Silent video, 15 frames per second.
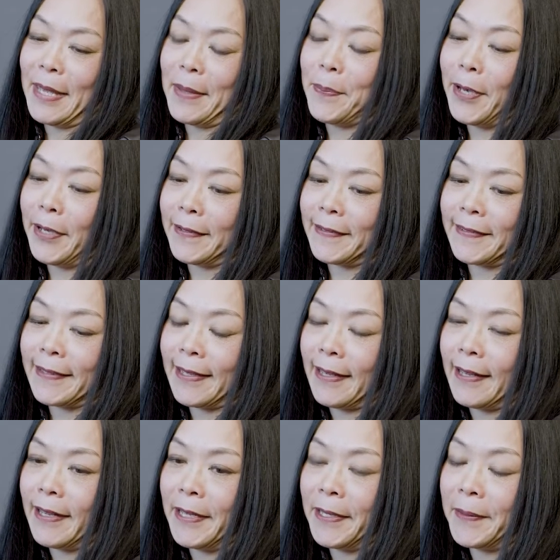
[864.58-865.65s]
But
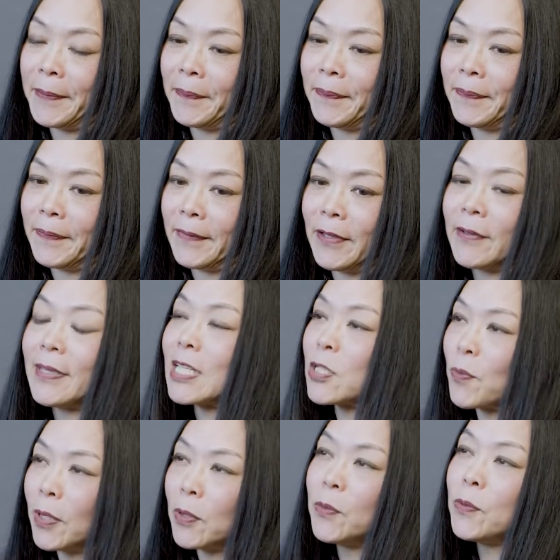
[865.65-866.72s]

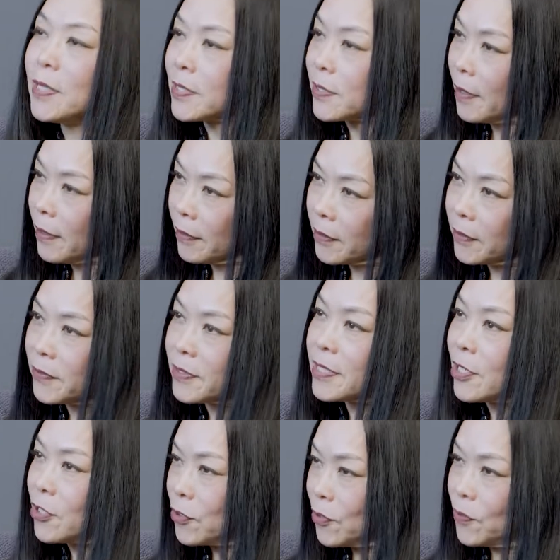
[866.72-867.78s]
that's why all these other
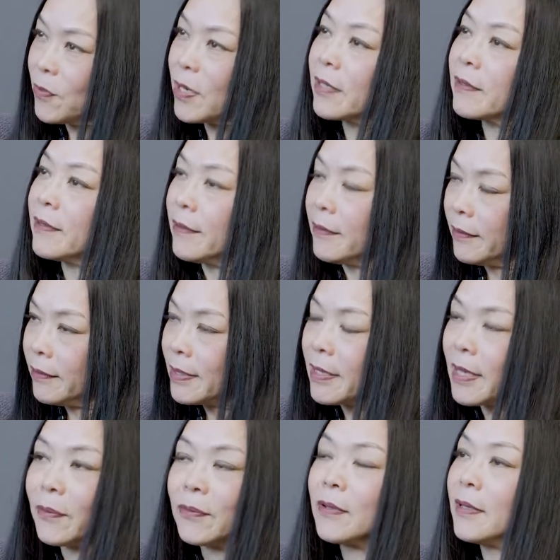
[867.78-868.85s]
conversations around
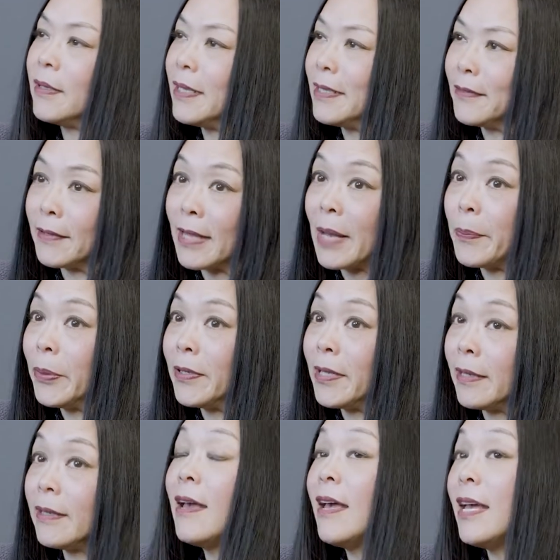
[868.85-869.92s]
absolutely need to happen.
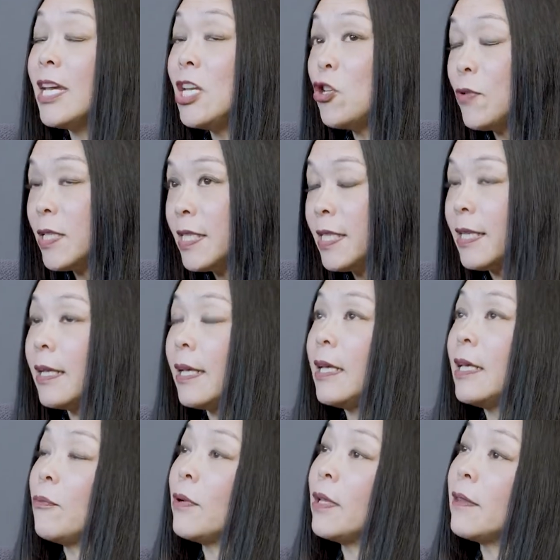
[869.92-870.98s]
And
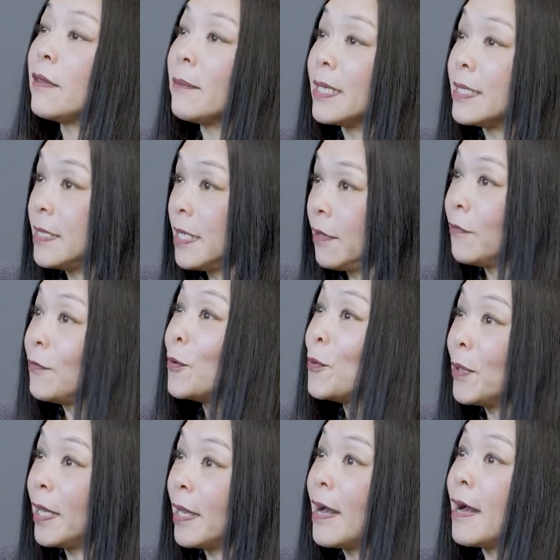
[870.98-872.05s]
interestingly, with my CFO,
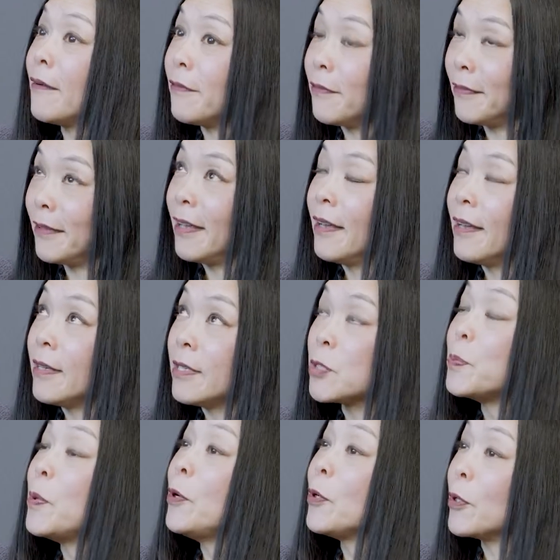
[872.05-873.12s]
we have
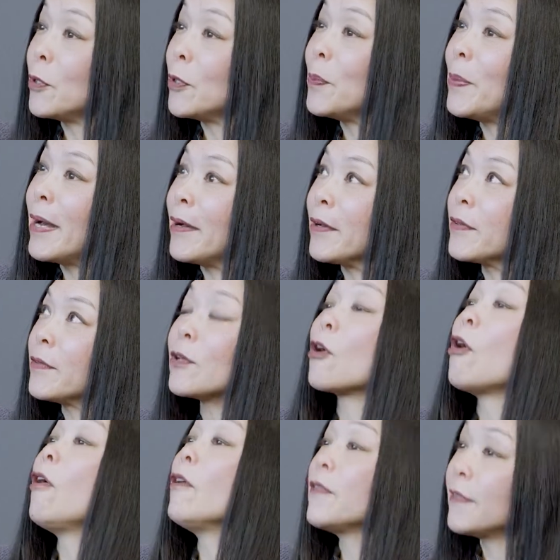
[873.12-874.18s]
spoken about the
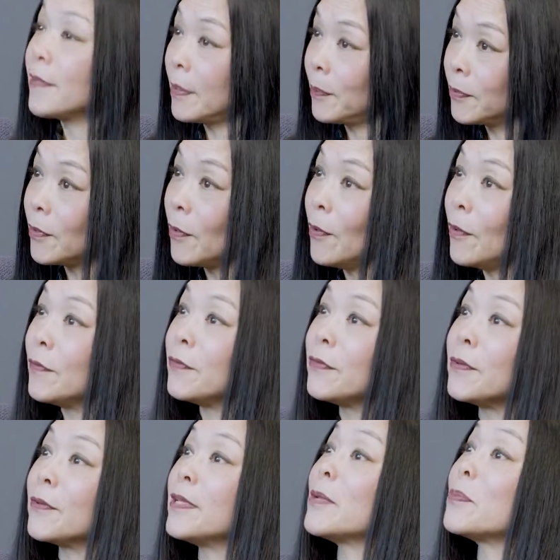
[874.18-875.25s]
concept of
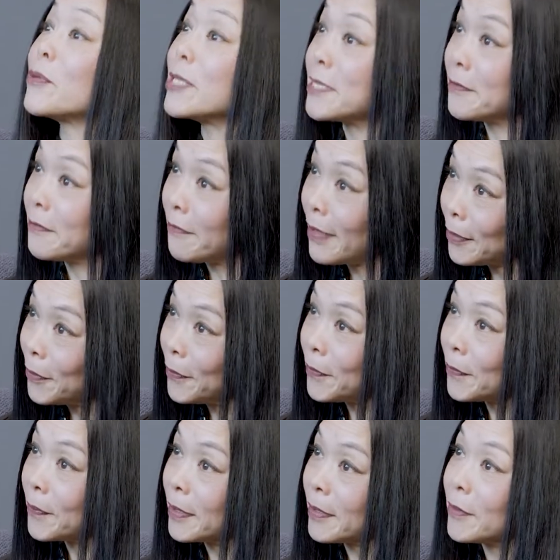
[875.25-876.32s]
net present value
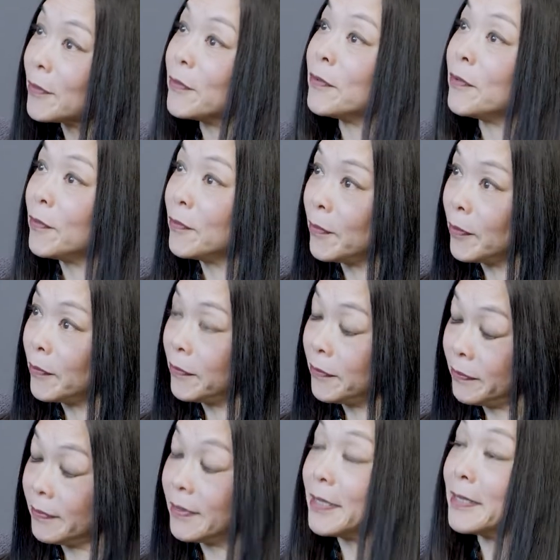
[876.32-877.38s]
as well
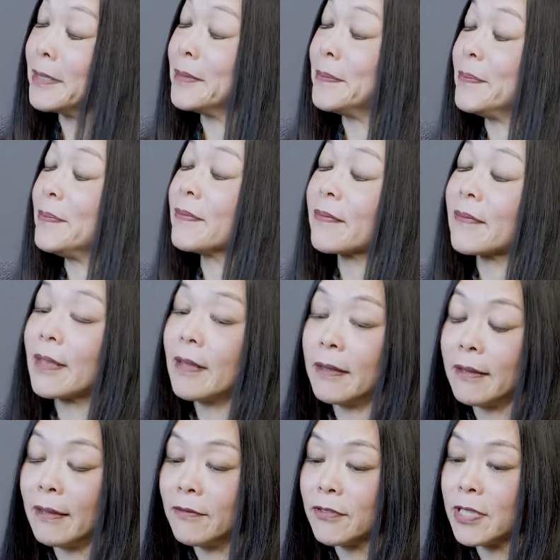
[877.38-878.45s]
of
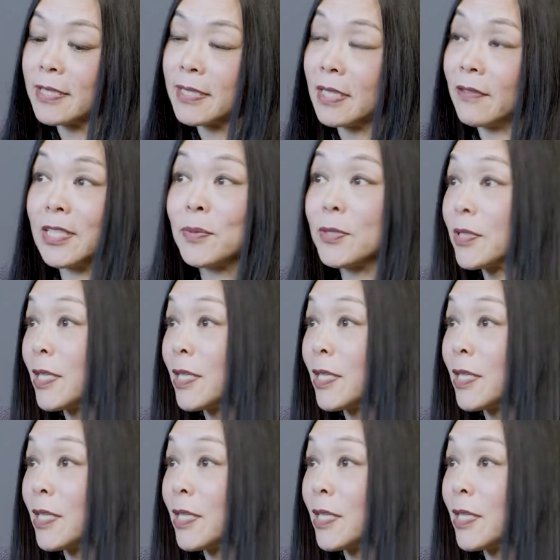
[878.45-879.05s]
advertising investments.